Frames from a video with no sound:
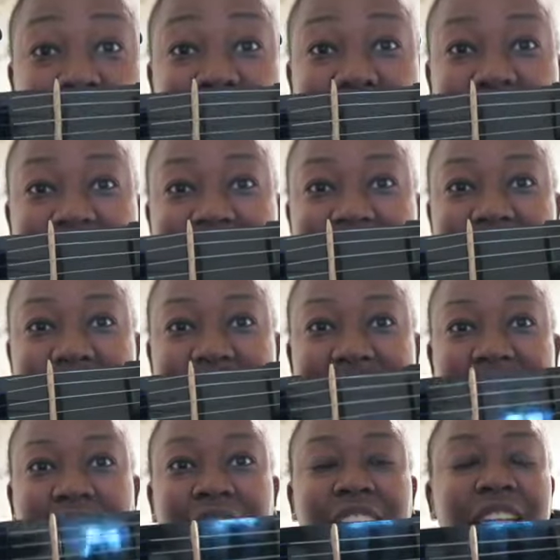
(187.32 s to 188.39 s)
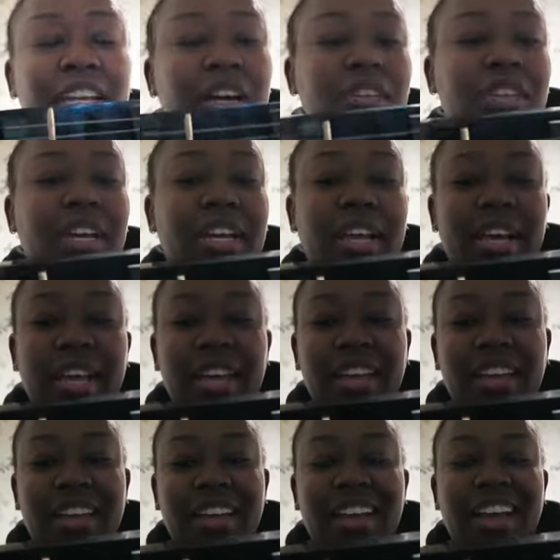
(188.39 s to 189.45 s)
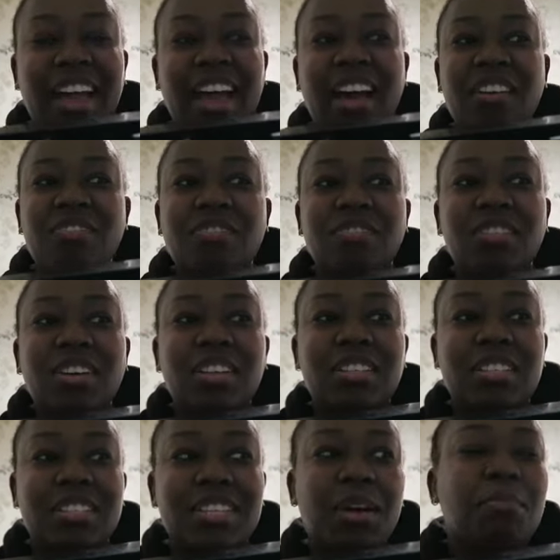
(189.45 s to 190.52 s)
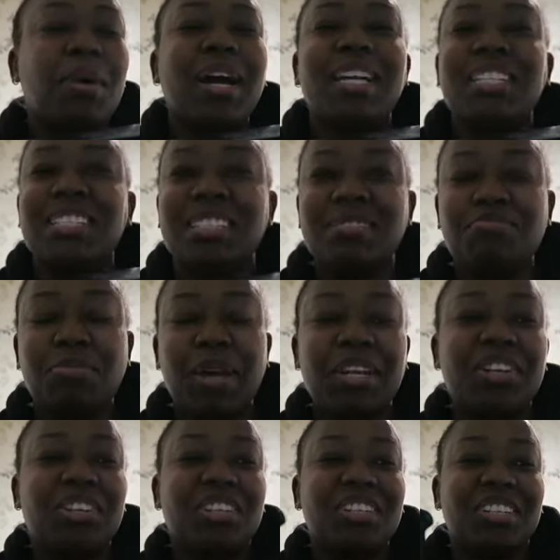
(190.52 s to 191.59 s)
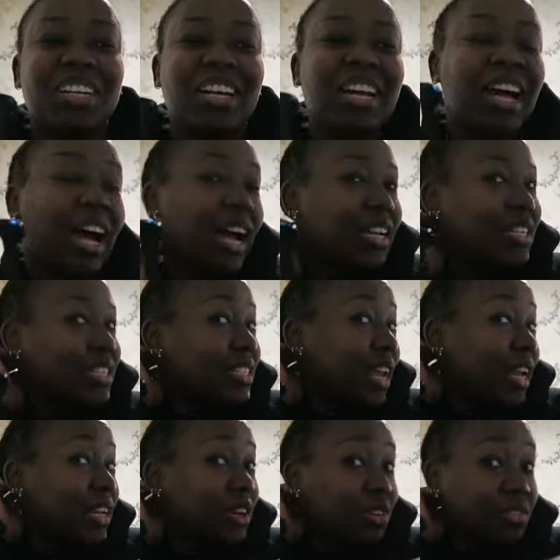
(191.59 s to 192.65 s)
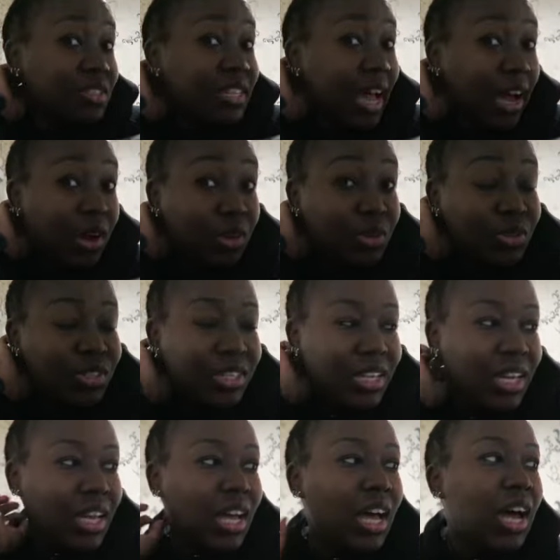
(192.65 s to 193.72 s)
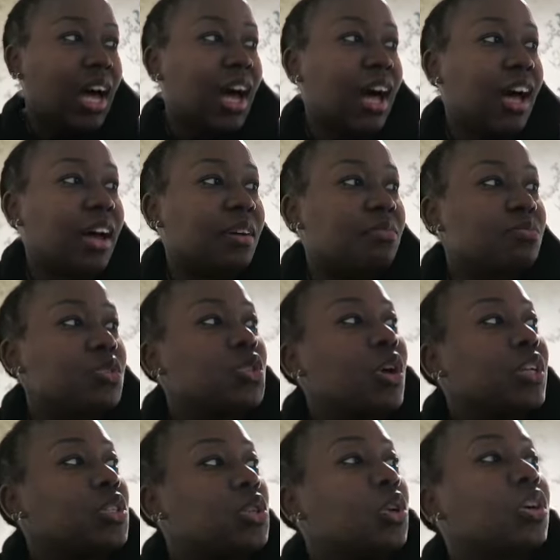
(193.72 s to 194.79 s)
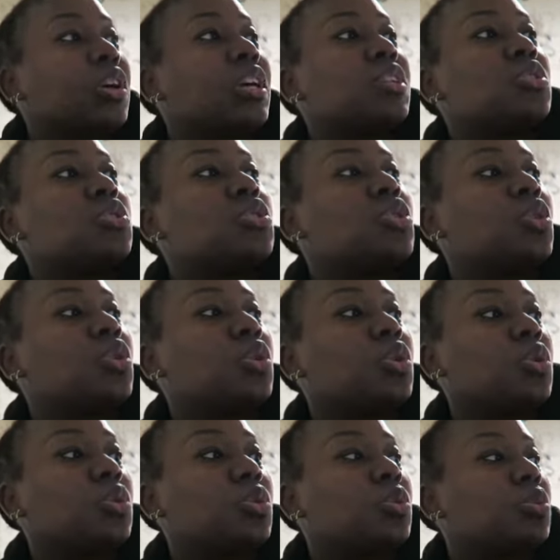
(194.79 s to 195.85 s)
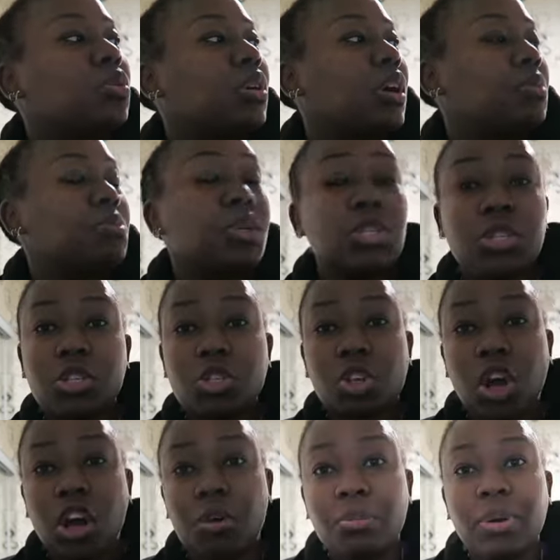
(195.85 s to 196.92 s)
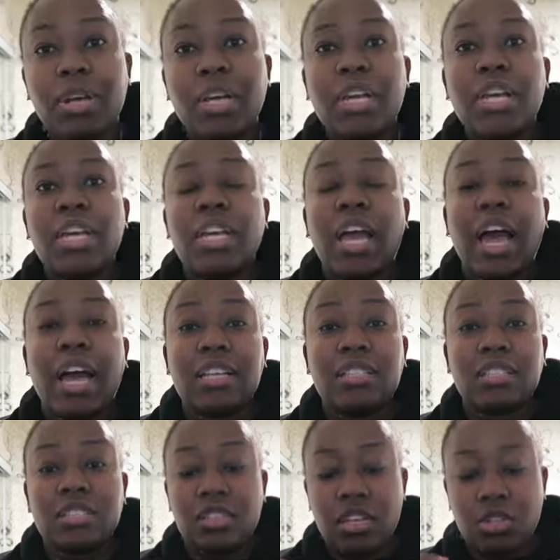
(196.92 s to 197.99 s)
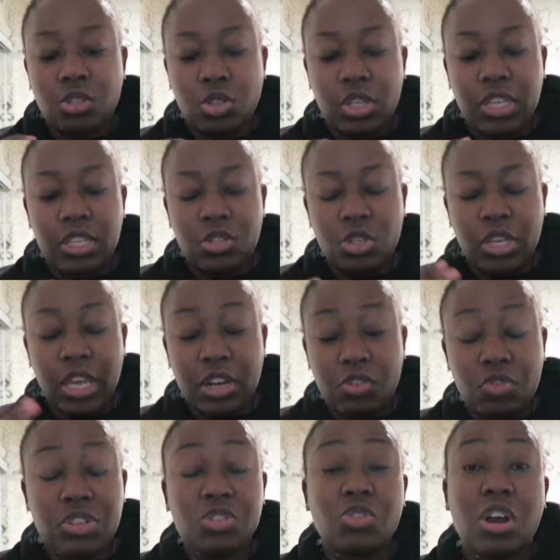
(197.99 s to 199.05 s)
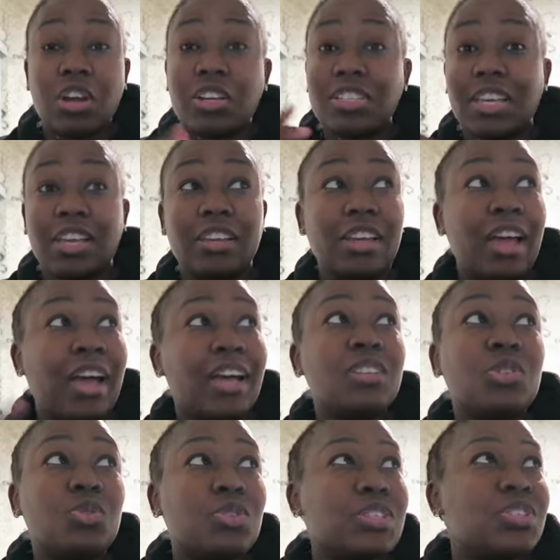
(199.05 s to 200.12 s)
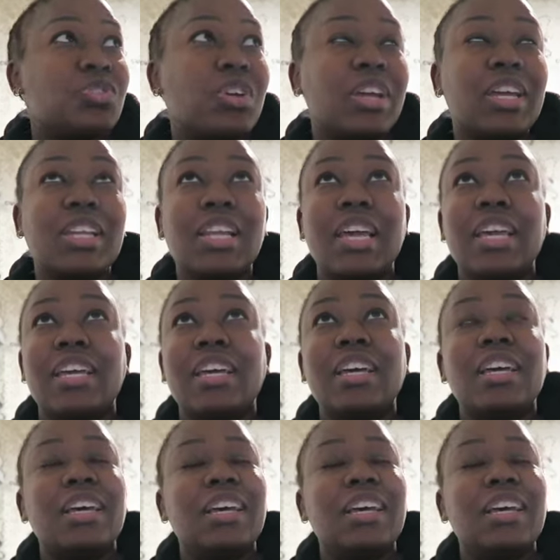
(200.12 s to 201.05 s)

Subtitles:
violin now that I have a semi better understanding of sound. So I took it to a music shop, asked to get it restrung because I had to restring it. Like